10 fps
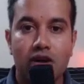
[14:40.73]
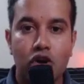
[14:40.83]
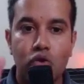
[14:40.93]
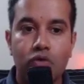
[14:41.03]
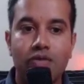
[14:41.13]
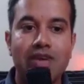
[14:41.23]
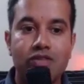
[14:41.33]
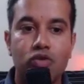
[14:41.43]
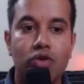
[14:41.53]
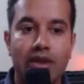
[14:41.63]
2 ways to
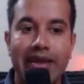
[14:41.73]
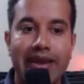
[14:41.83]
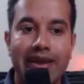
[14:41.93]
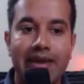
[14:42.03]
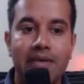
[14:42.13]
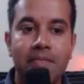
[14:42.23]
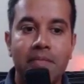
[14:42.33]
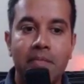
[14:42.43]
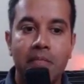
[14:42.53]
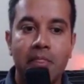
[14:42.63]
create
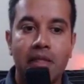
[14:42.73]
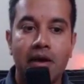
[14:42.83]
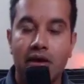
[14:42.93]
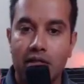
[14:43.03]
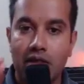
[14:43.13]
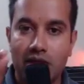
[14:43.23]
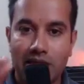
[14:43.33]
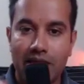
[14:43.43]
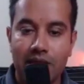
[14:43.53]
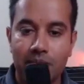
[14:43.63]
the
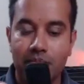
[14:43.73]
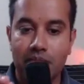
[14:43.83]
theme